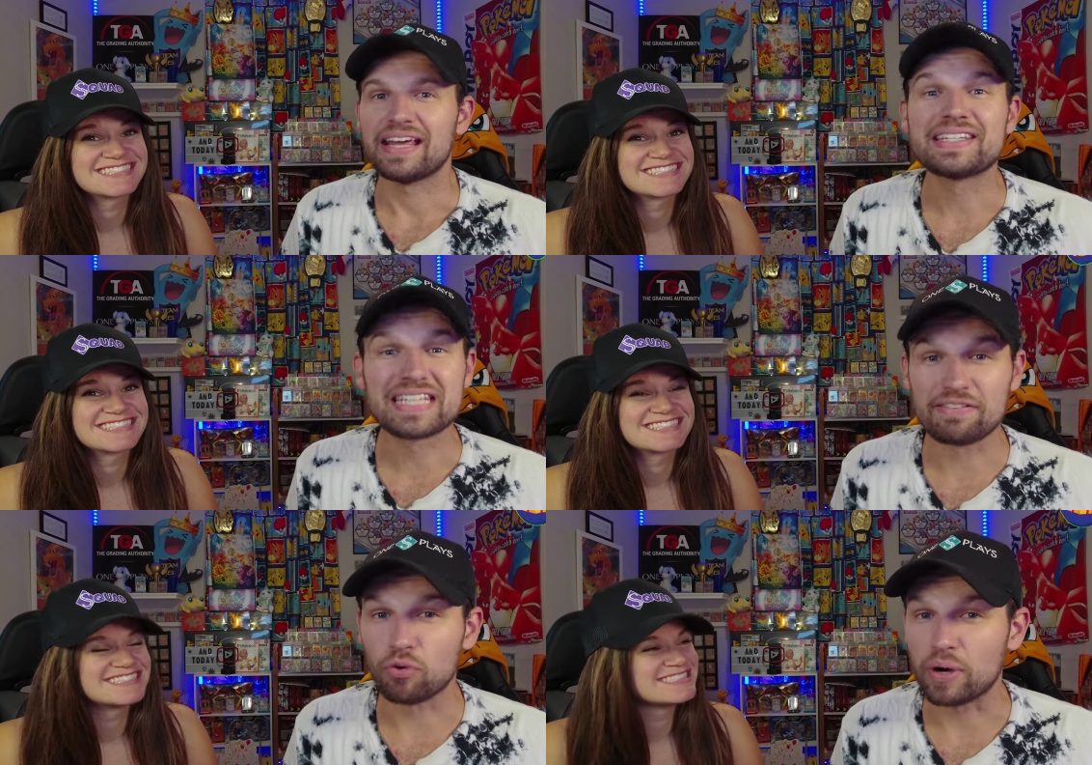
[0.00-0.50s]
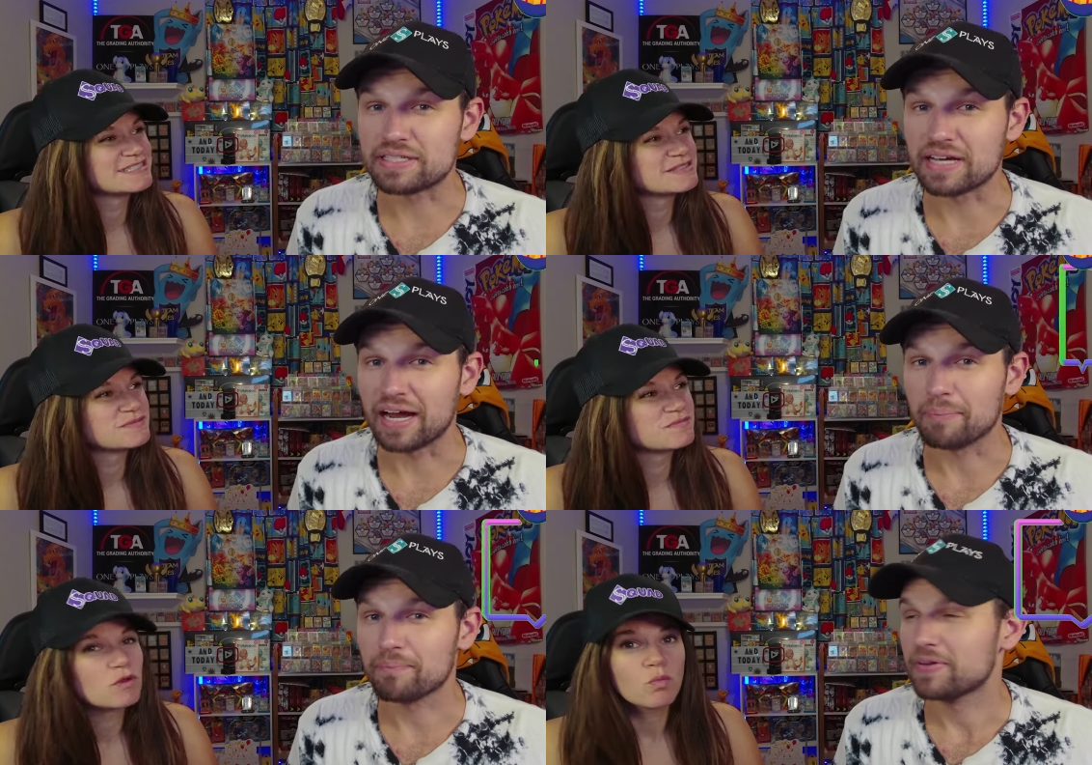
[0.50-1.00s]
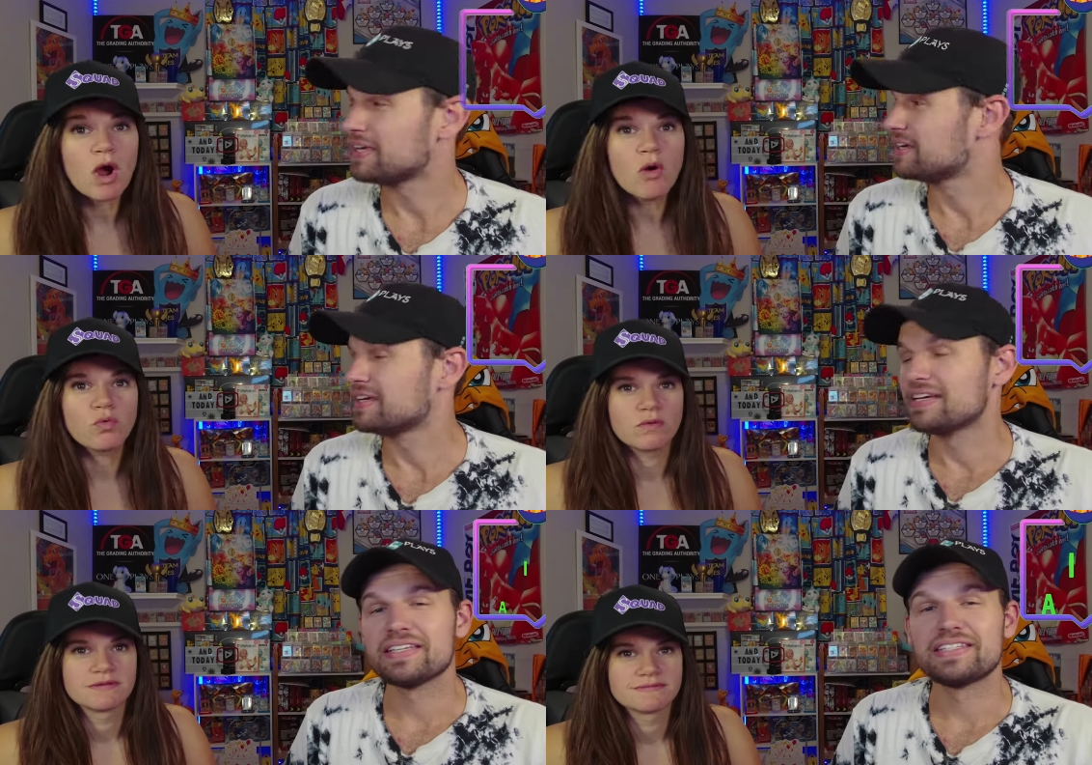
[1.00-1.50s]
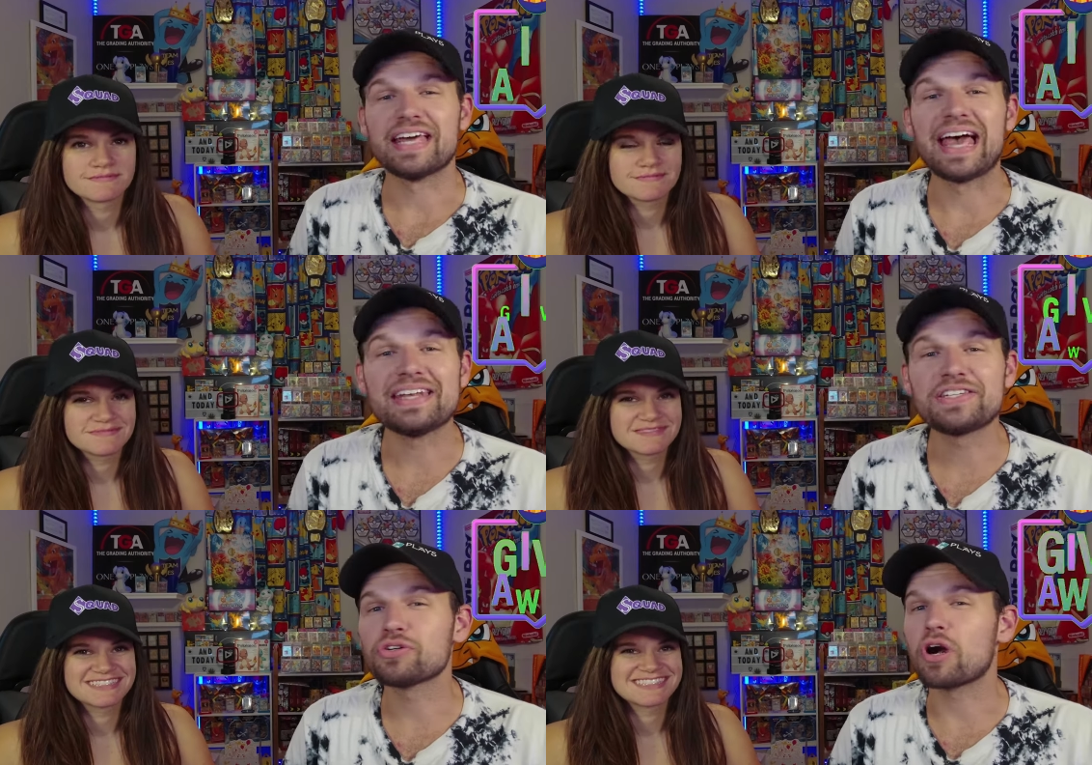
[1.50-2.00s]
Speaker 1: It's giveaway time. Woo! To
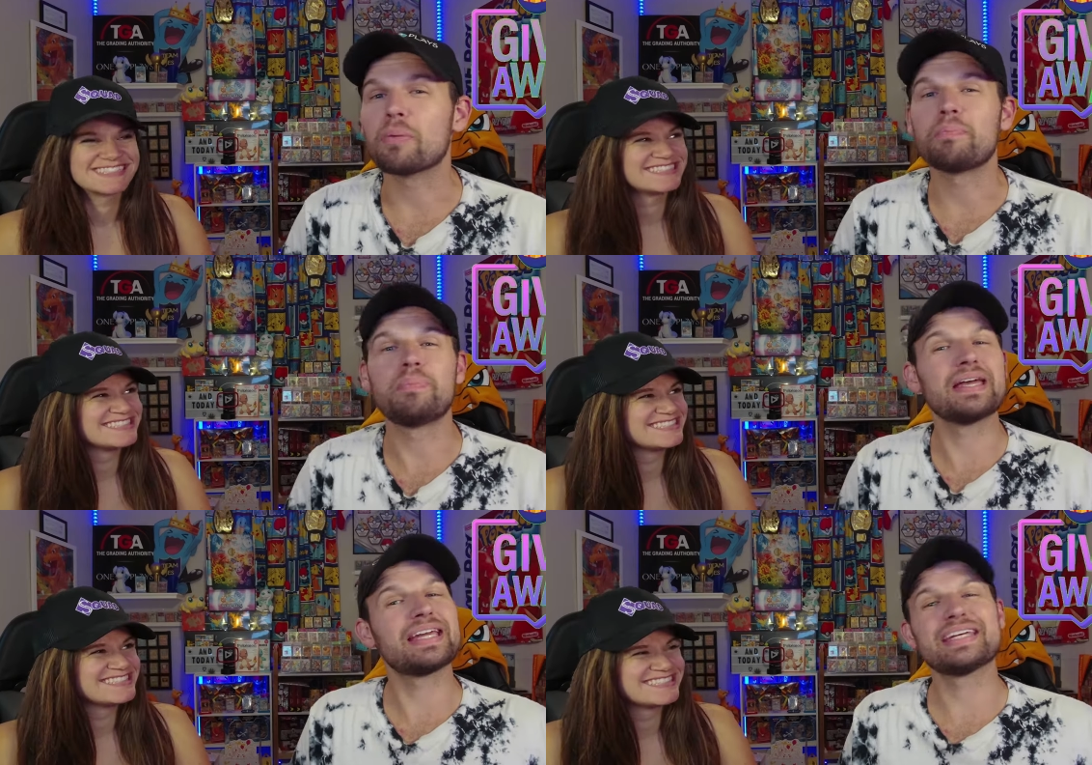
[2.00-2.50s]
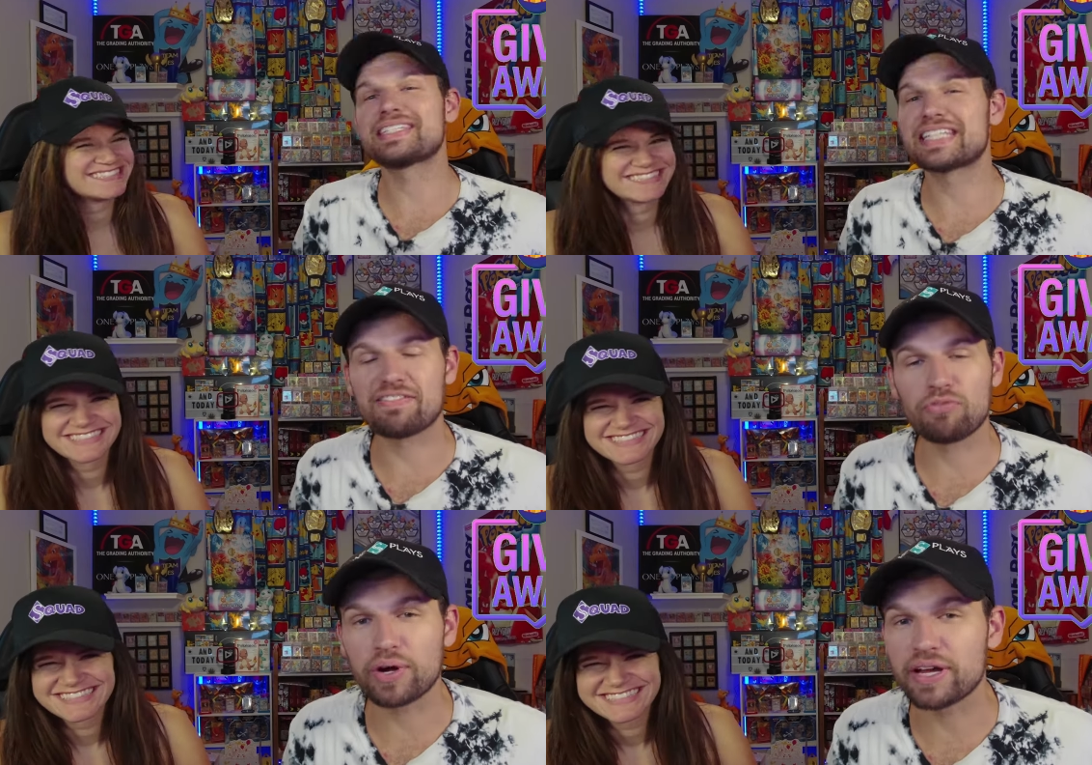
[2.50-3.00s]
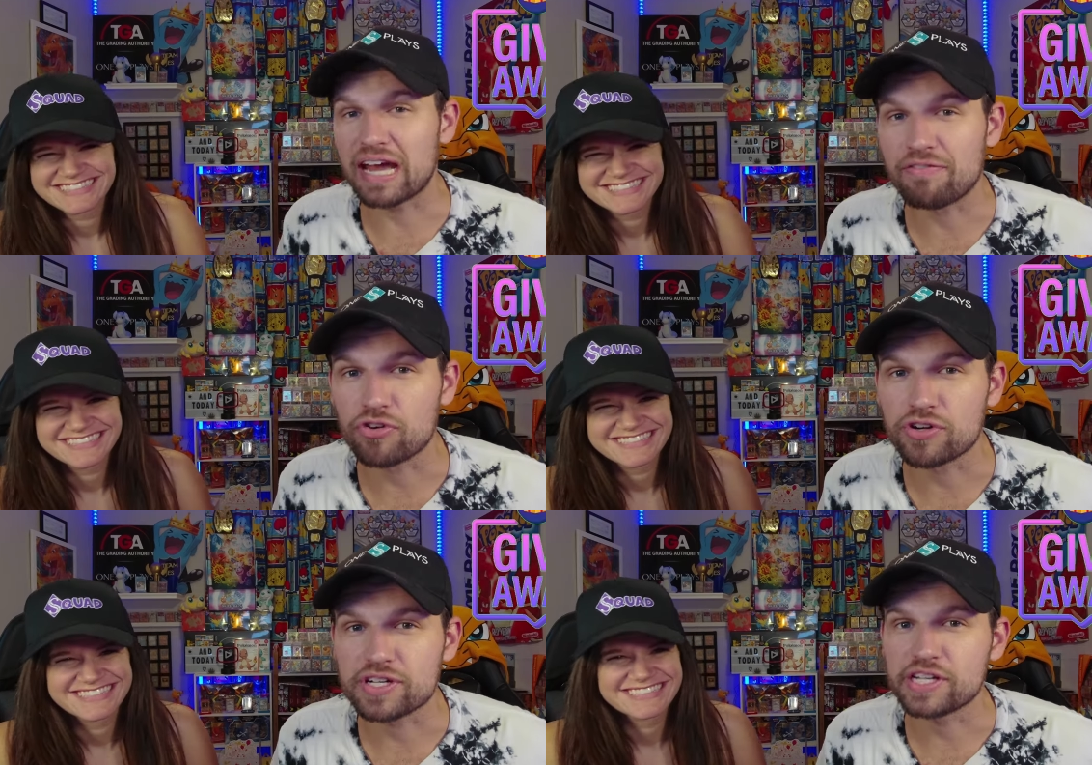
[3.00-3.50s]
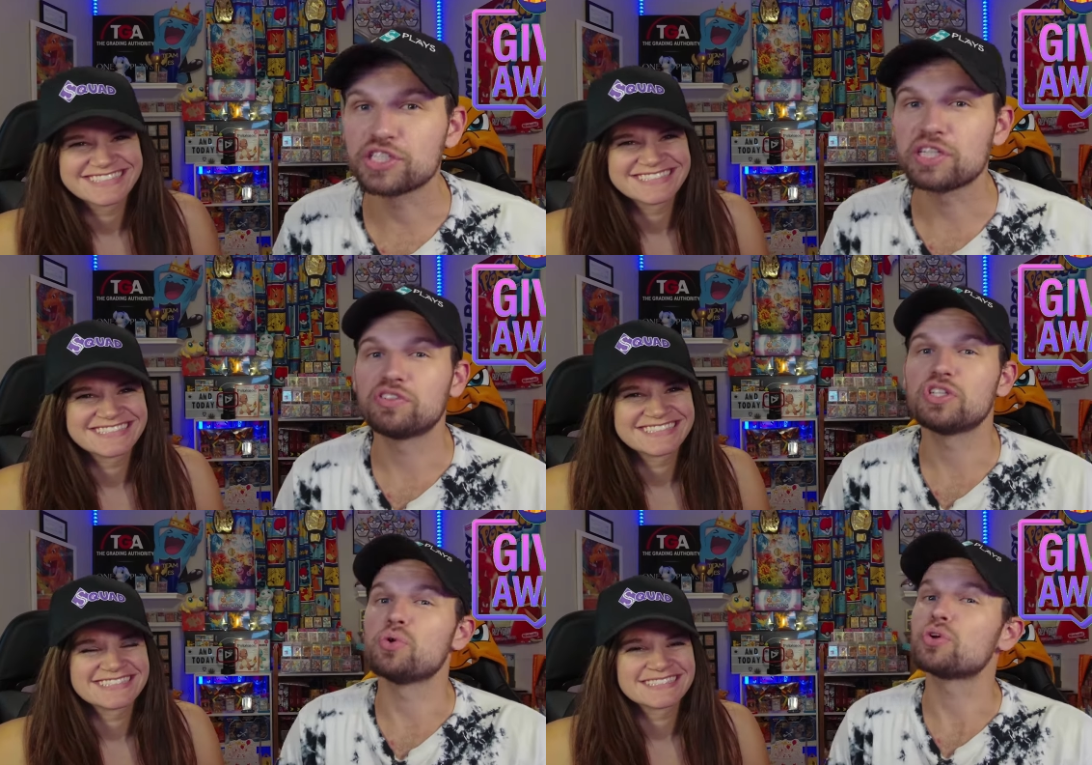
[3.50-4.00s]
enter our biggest giveaway ever, you just have
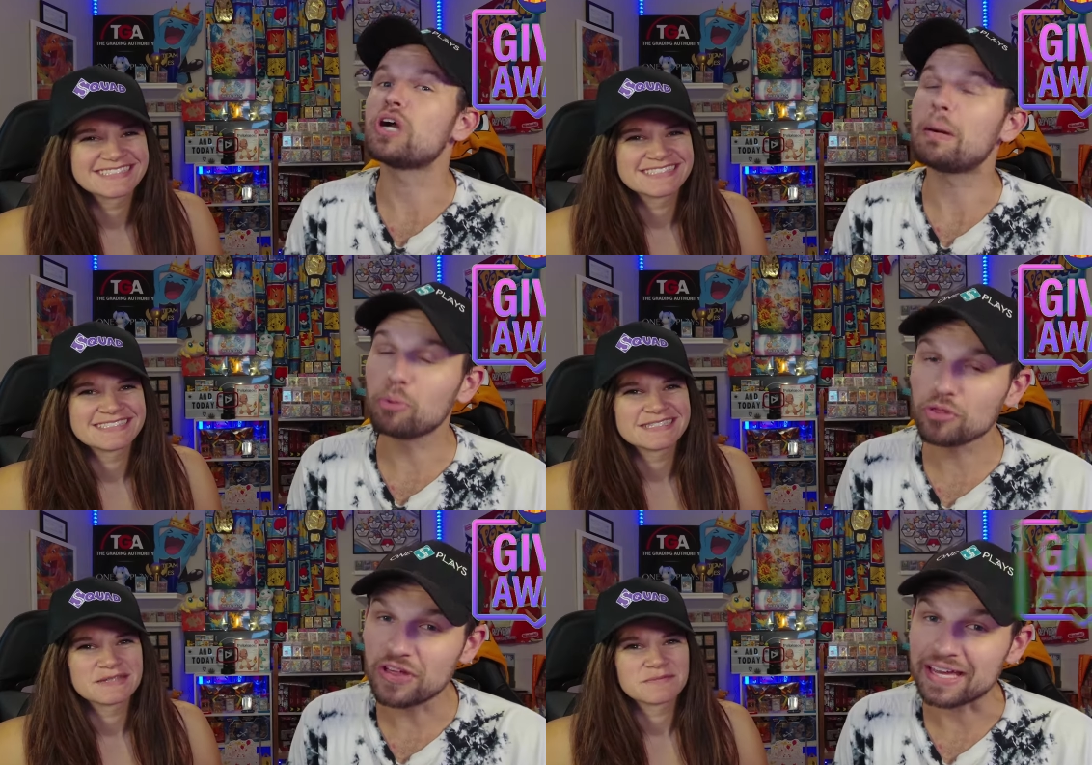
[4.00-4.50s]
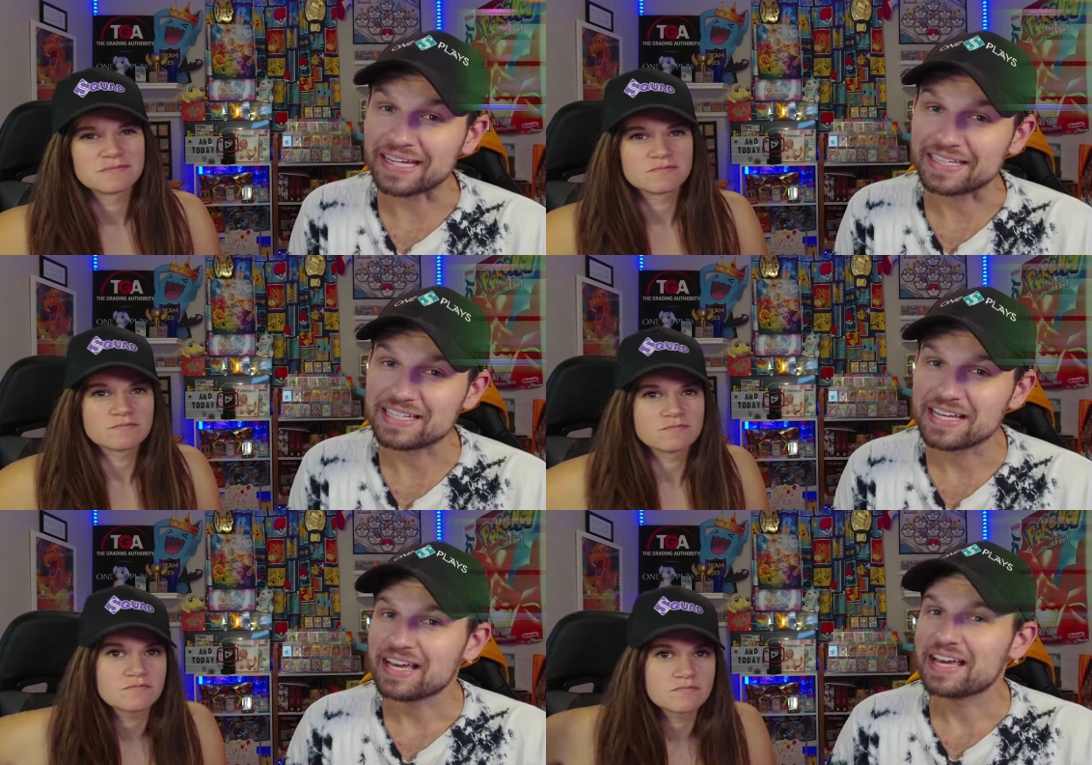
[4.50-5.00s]
to do a couple things.